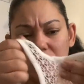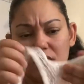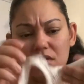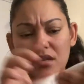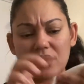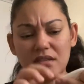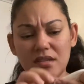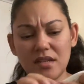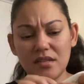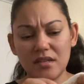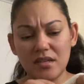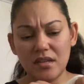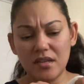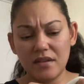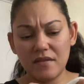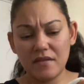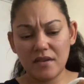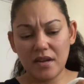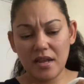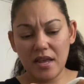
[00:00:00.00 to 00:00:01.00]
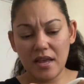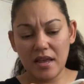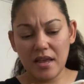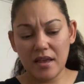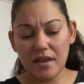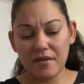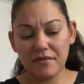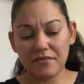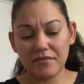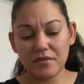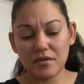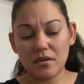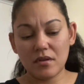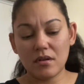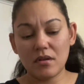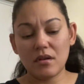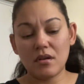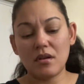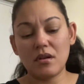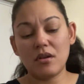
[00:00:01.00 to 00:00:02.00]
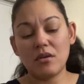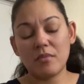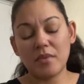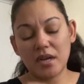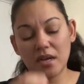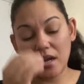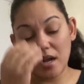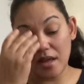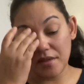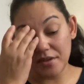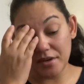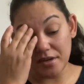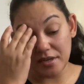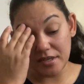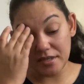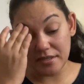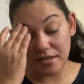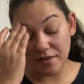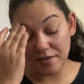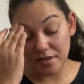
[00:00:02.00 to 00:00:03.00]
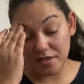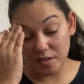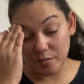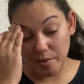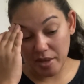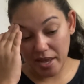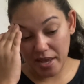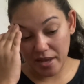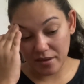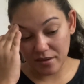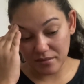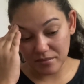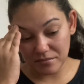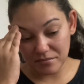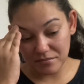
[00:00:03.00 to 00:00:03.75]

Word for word: This doesn't even have, oh my God, they're gonna send this back.